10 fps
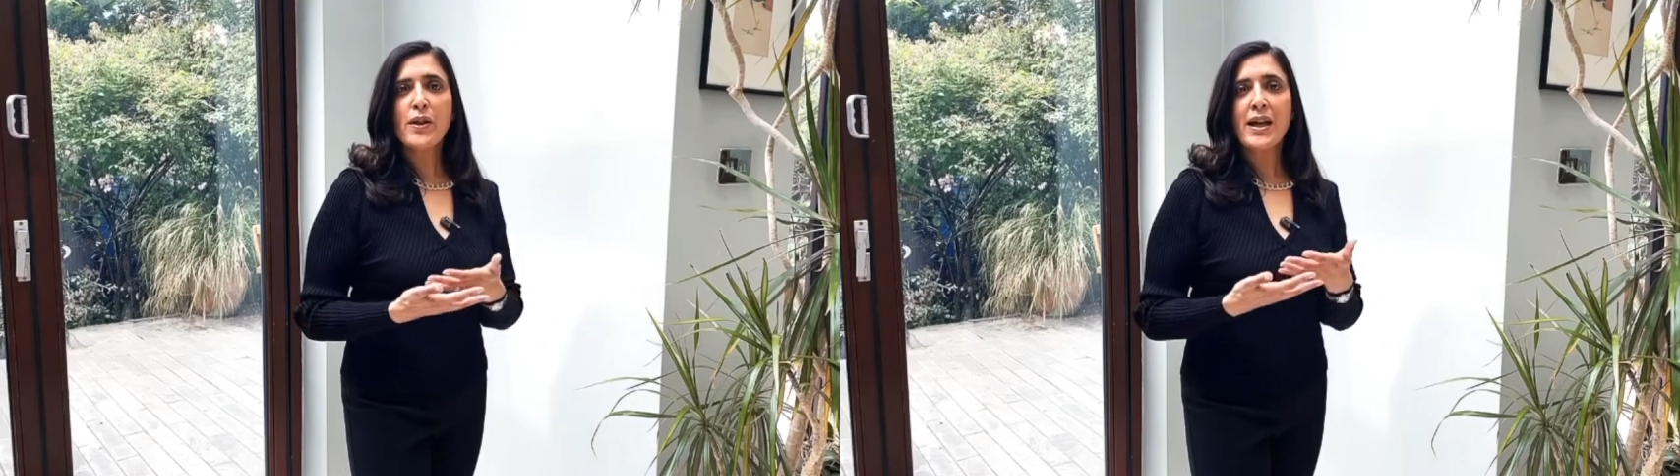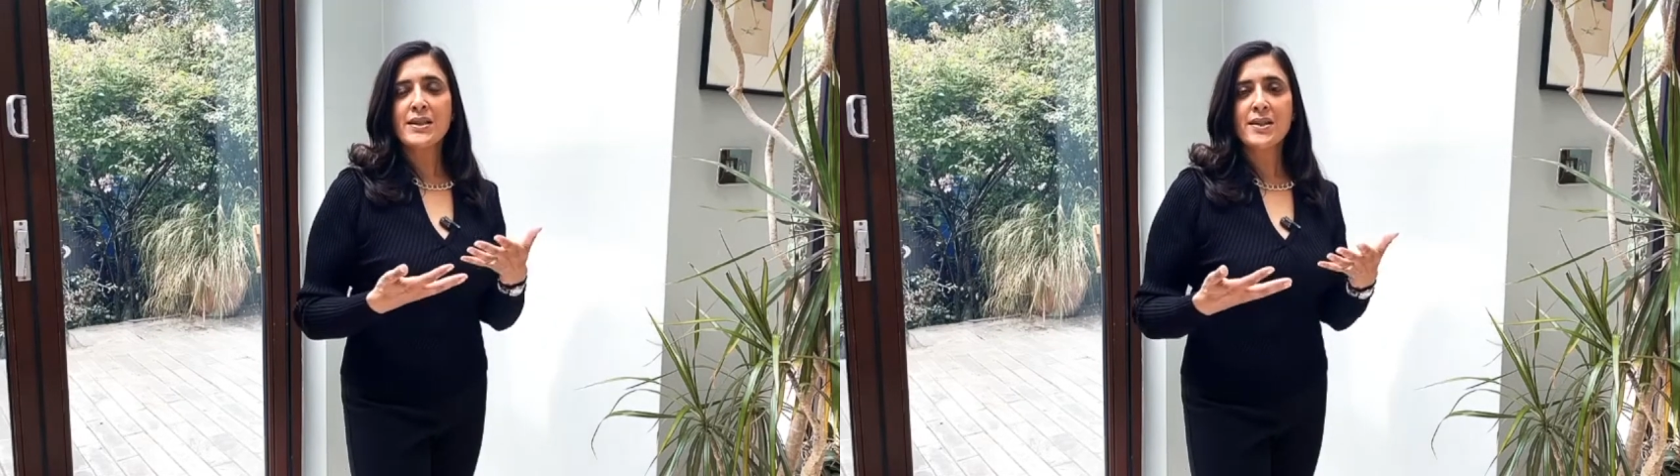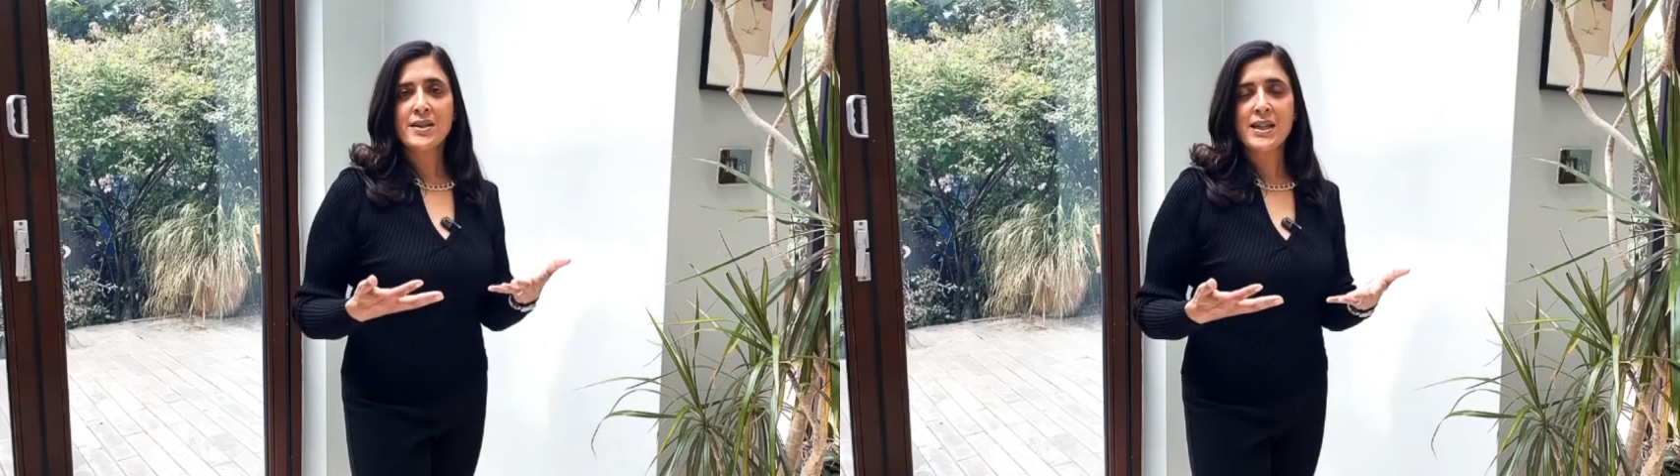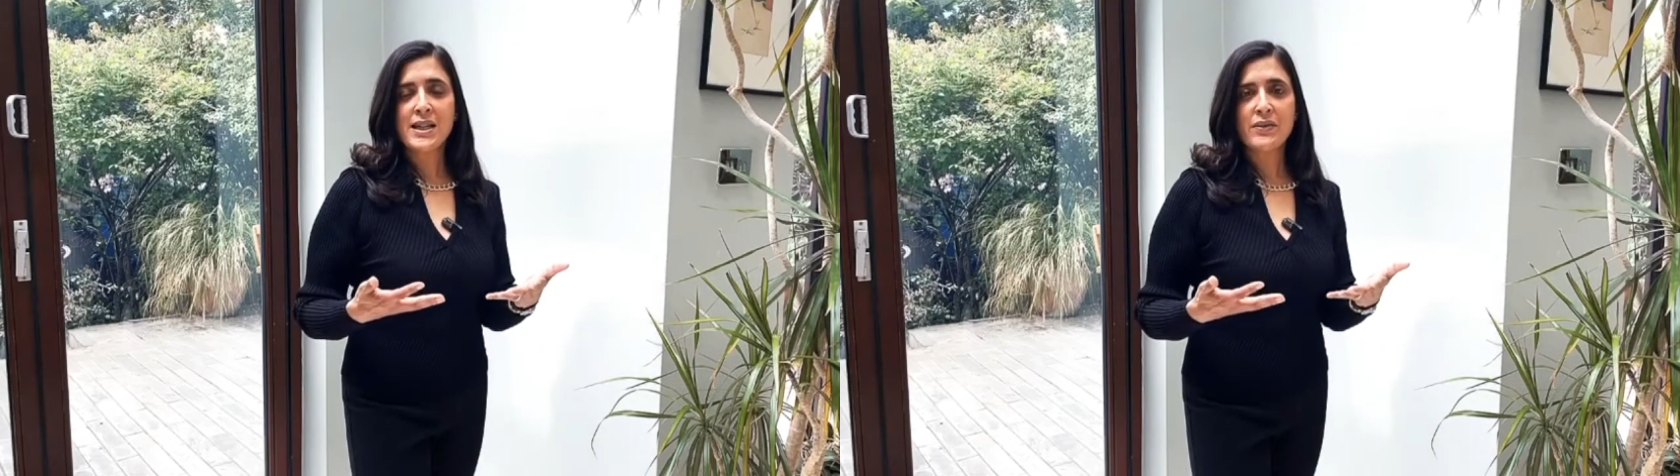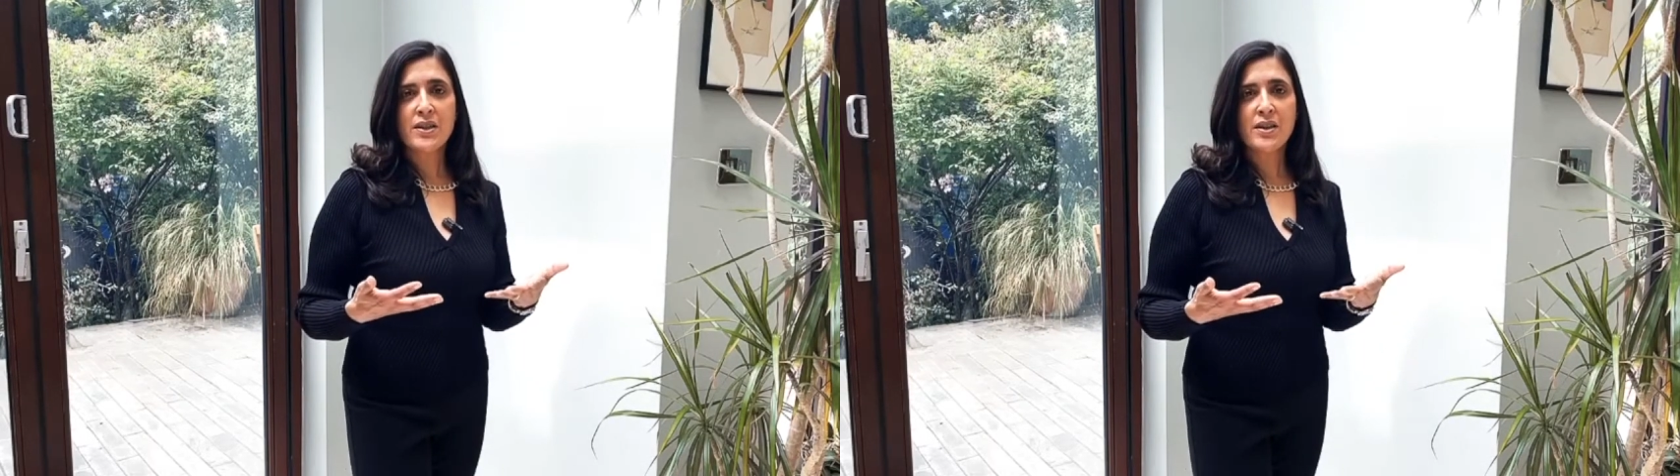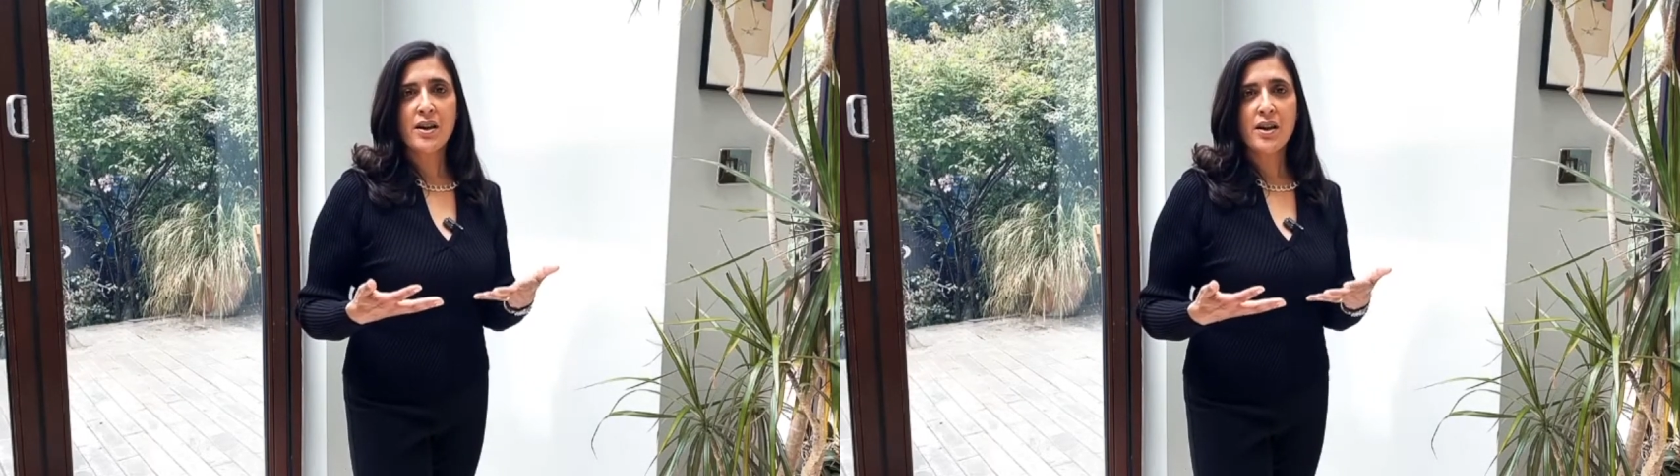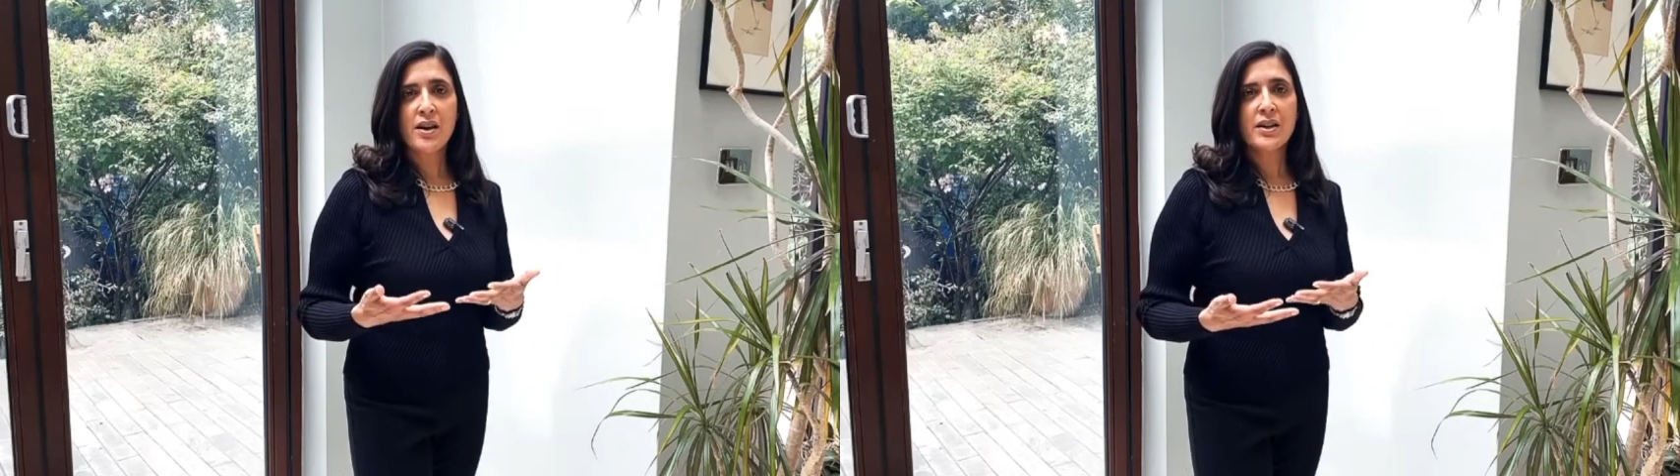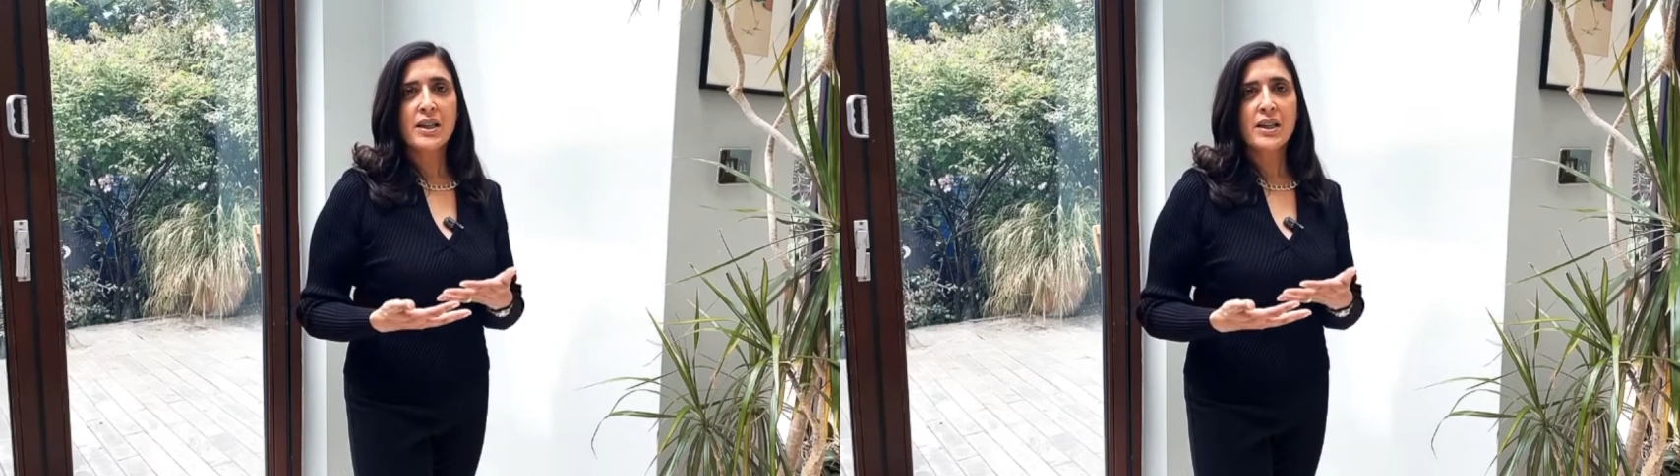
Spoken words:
and does it leave a scar?